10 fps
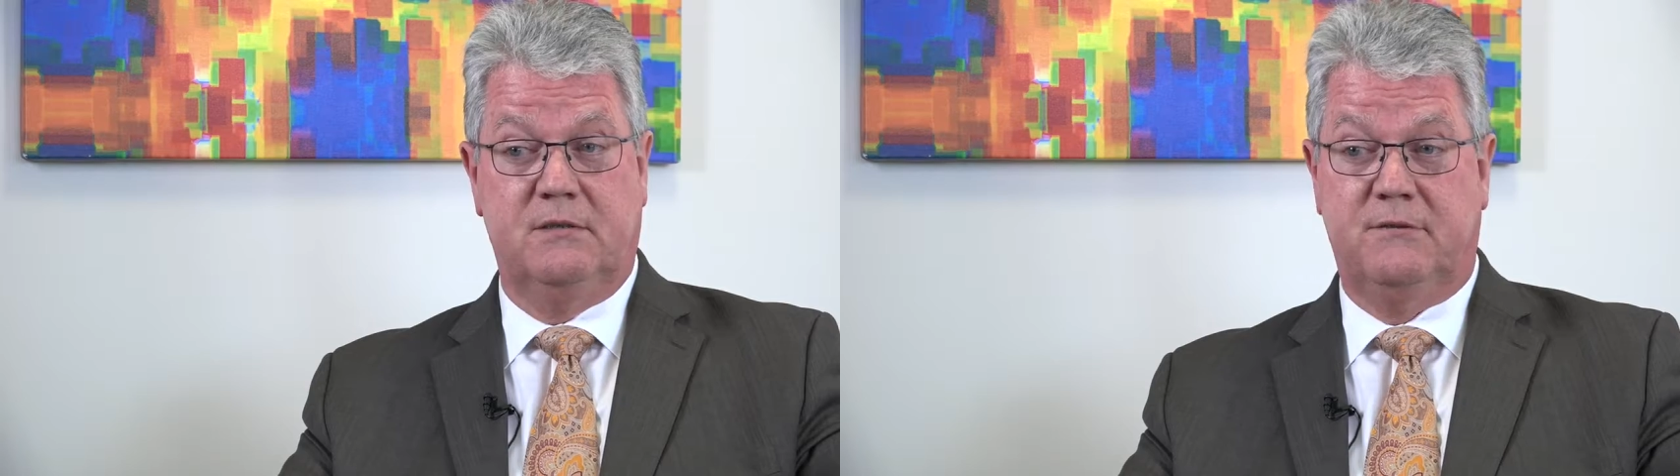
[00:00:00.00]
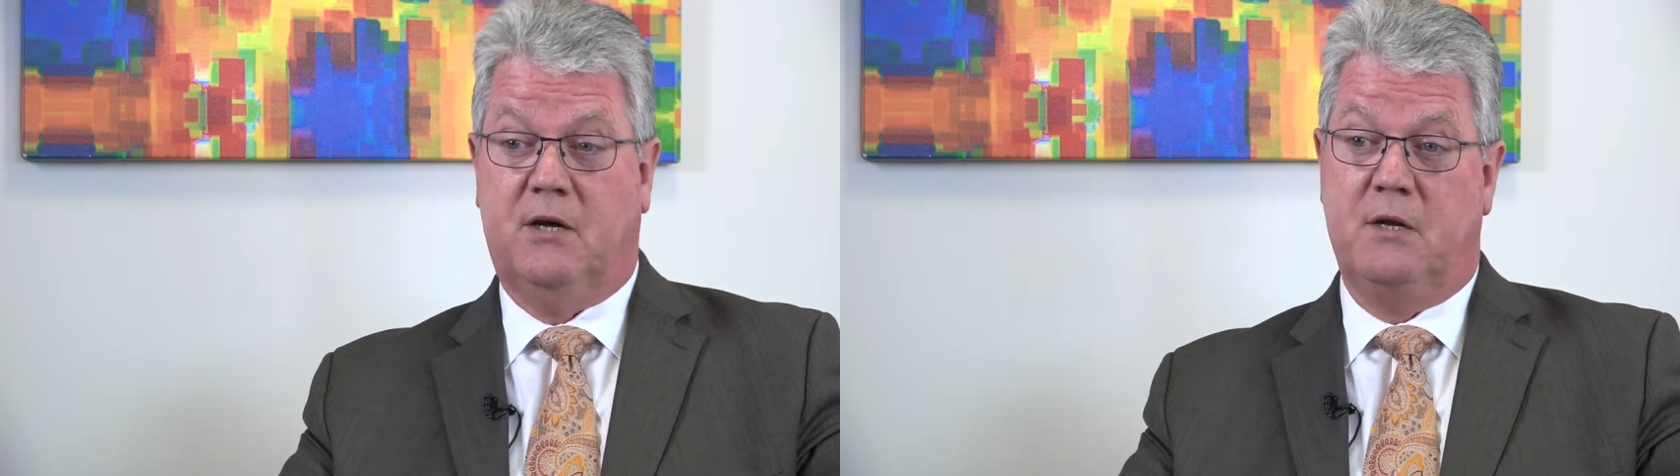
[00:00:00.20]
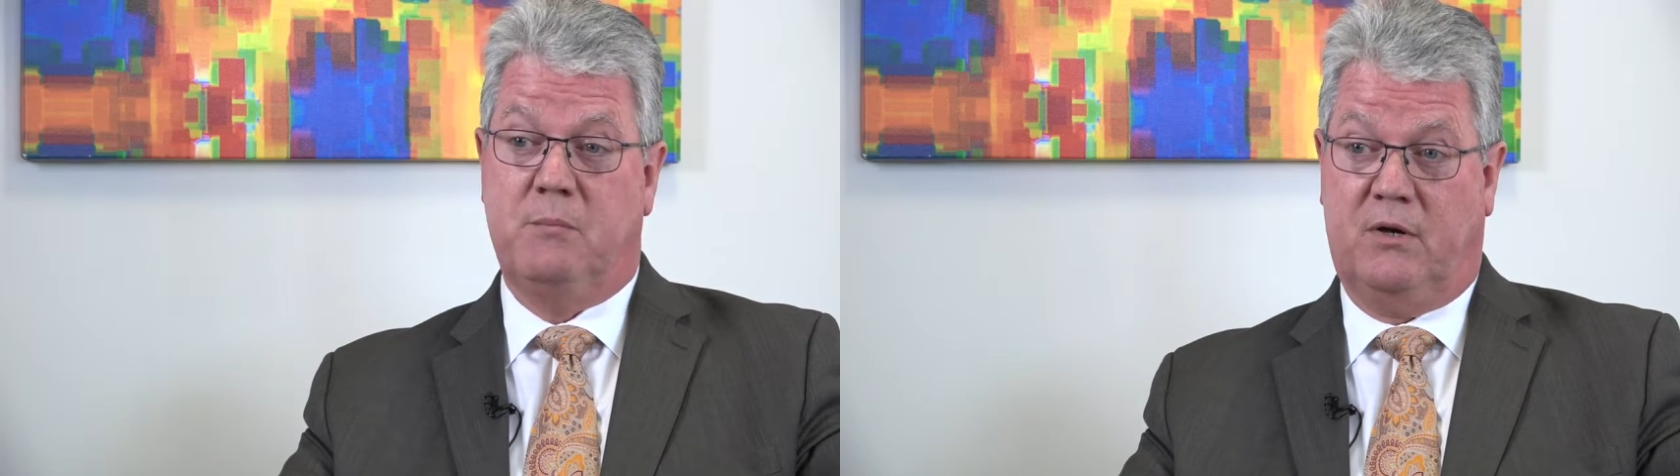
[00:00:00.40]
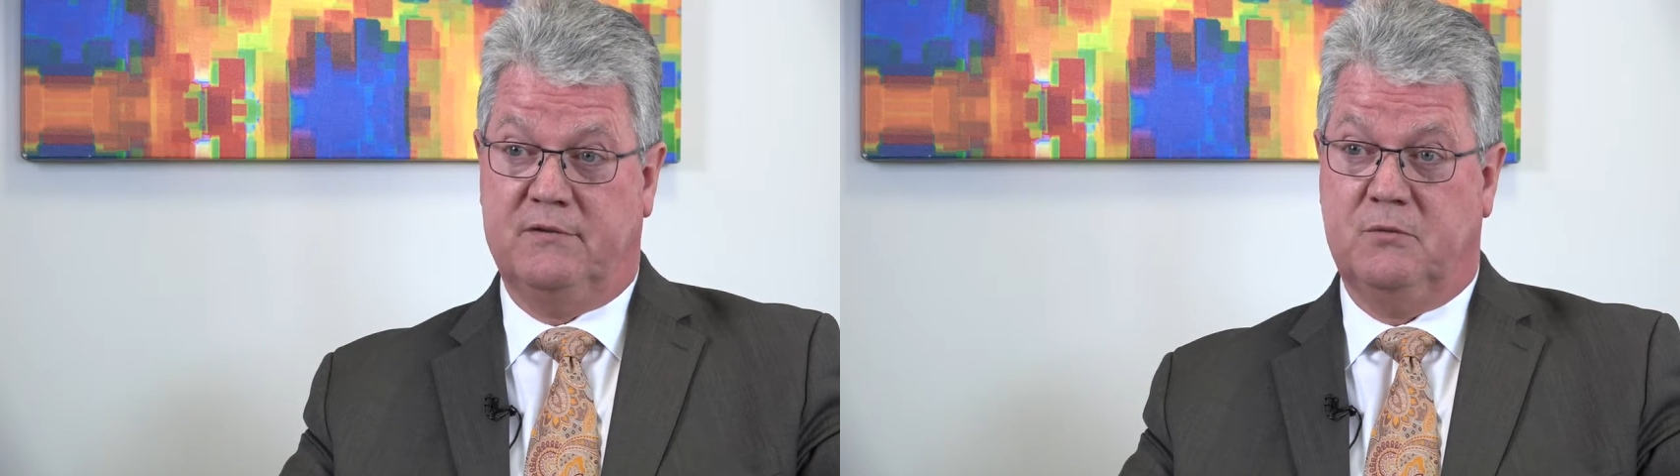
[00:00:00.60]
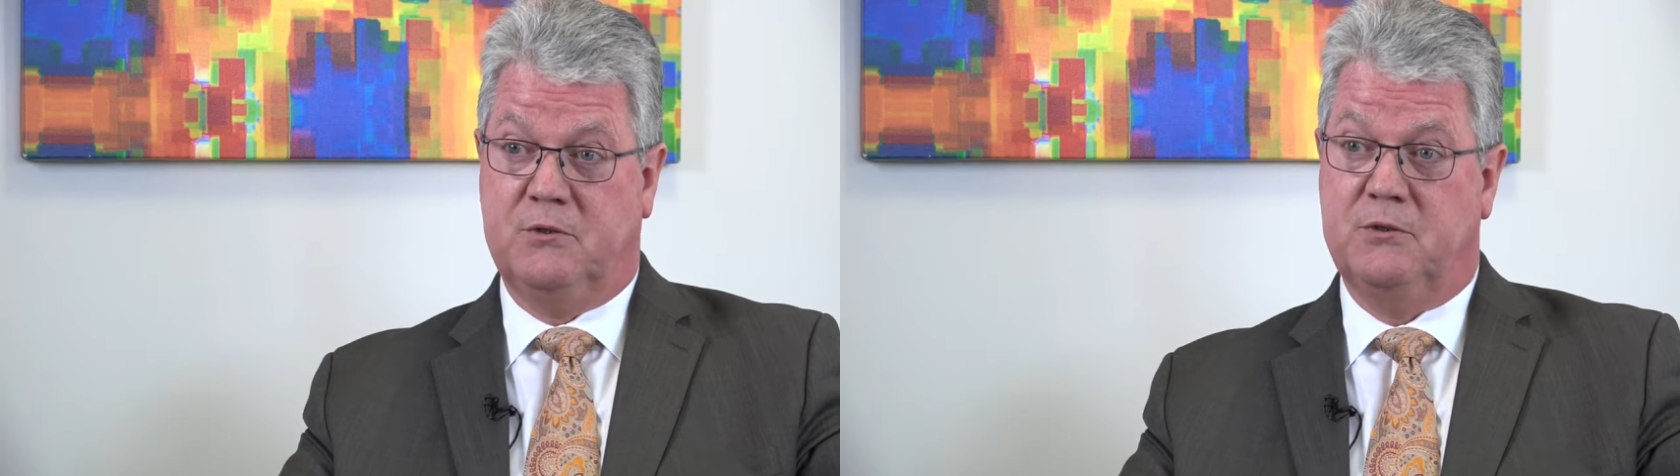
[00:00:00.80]
if not
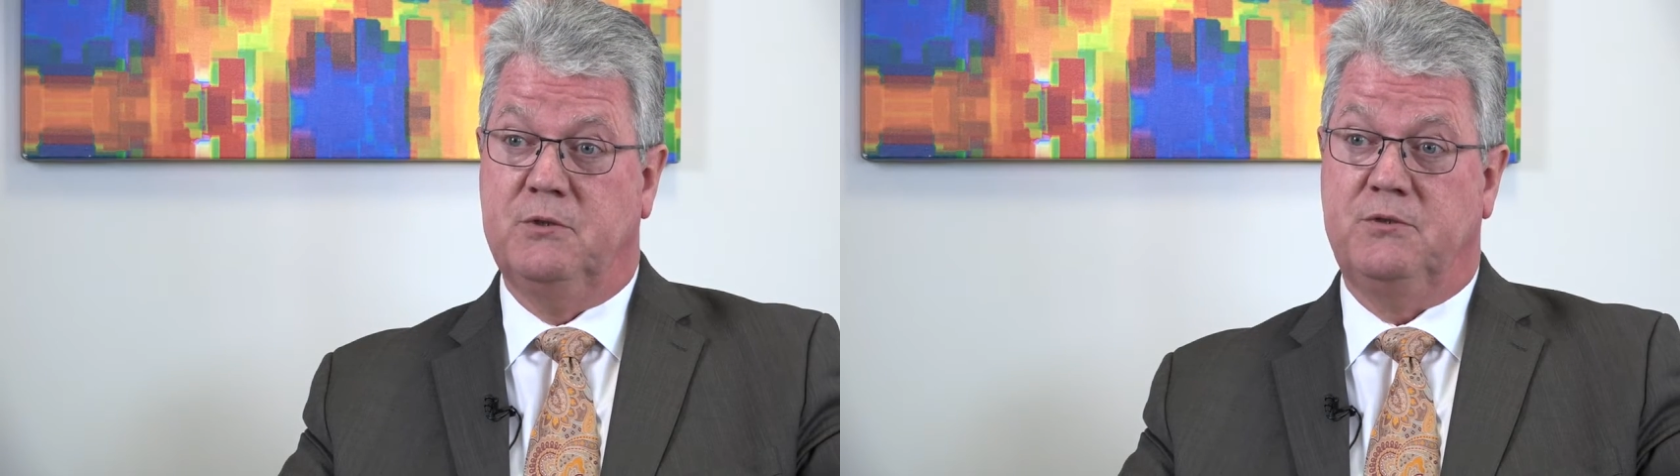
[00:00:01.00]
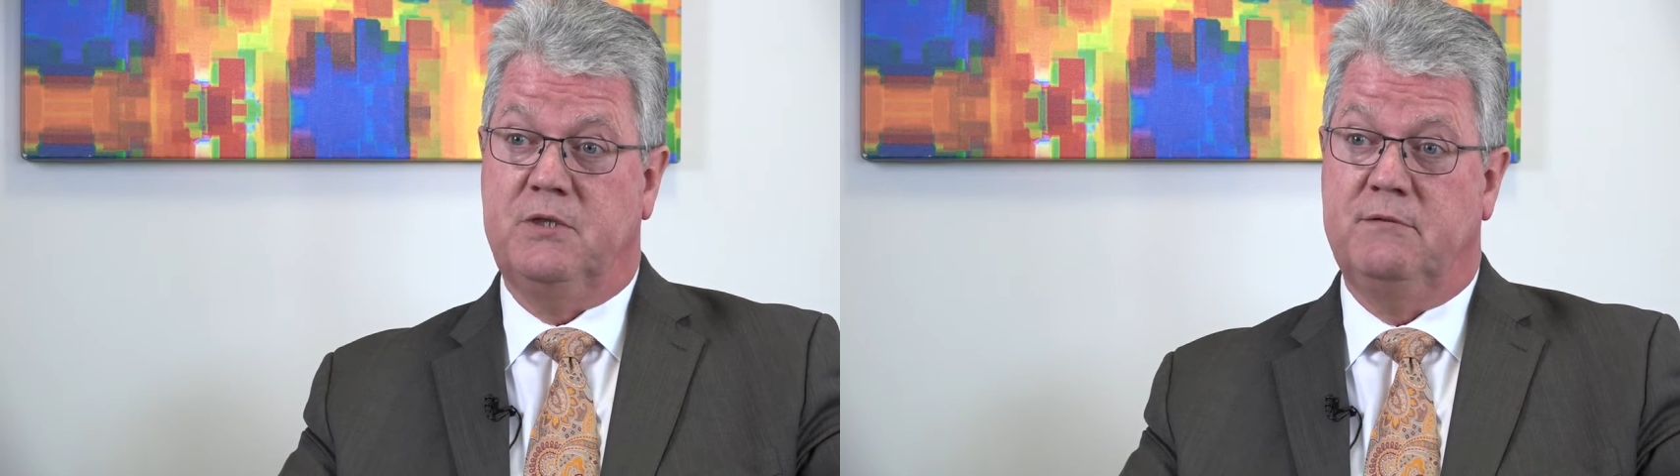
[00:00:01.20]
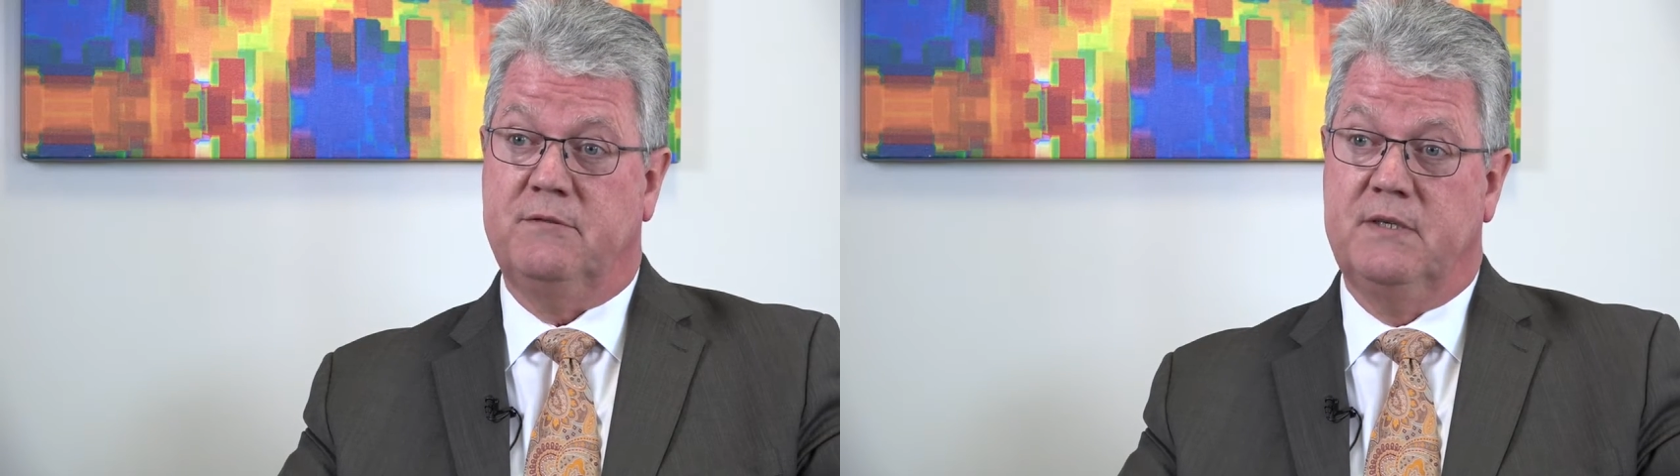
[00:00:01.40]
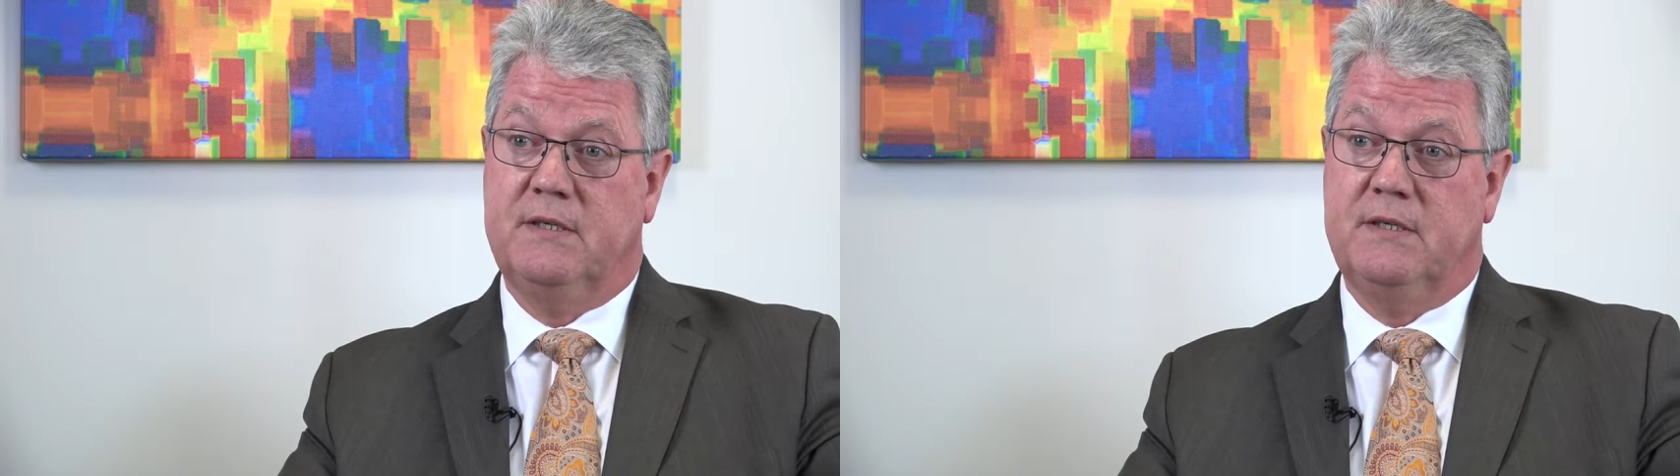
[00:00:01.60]
impossible, to achieve.